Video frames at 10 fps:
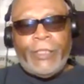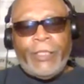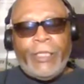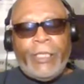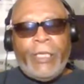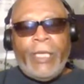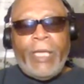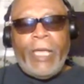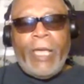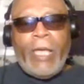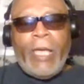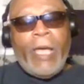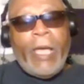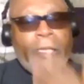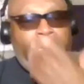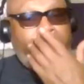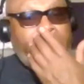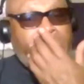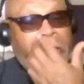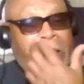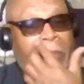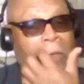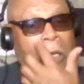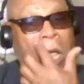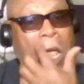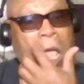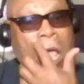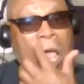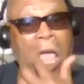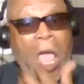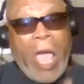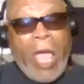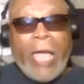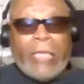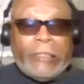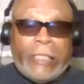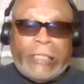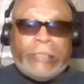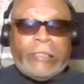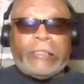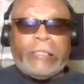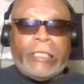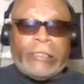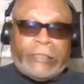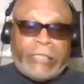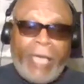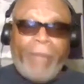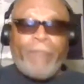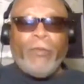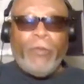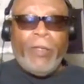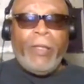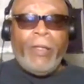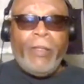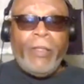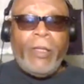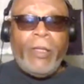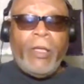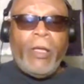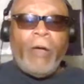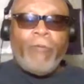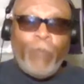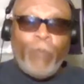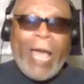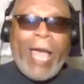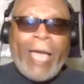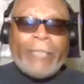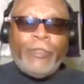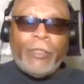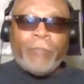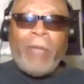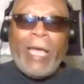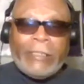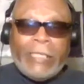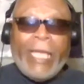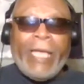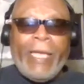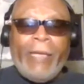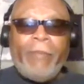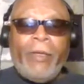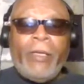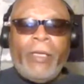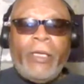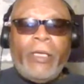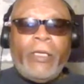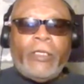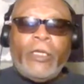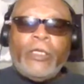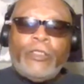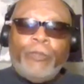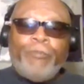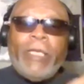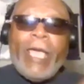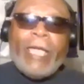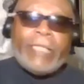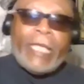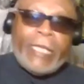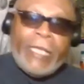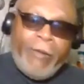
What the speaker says: Ladies and gentlemen, this is the example of why I took my time to be at that hearing last night.